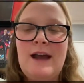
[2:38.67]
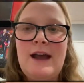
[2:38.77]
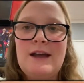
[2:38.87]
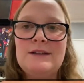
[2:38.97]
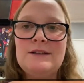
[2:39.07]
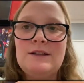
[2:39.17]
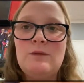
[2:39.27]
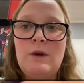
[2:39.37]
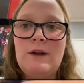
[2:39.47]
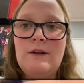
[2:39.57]
And the
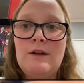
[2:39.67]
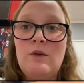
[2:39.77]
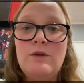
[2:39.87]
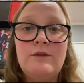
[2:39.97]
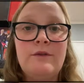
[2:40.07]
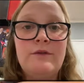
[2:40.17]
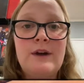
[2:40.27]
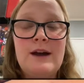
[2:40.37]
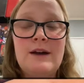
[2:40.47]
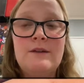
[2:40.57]
one, uh, all the uh,